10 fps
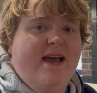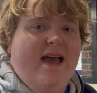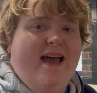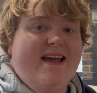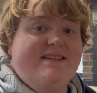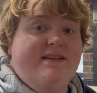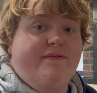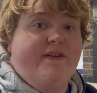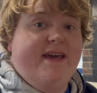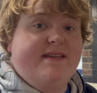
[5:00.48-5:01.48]
And in
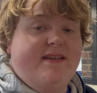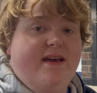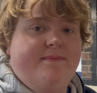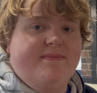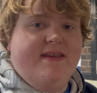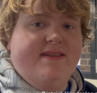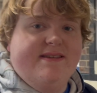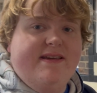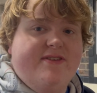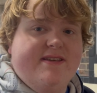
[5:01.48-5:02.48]
fact,
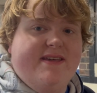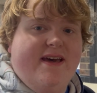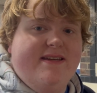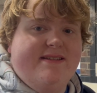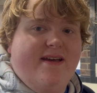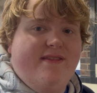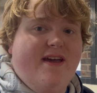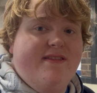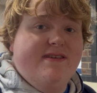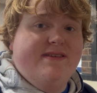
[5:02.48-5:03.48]
there's even a sign down
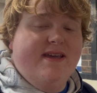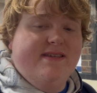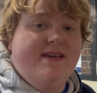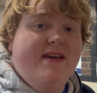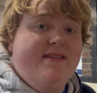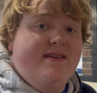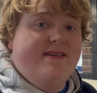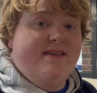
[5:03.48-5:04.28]
there that says this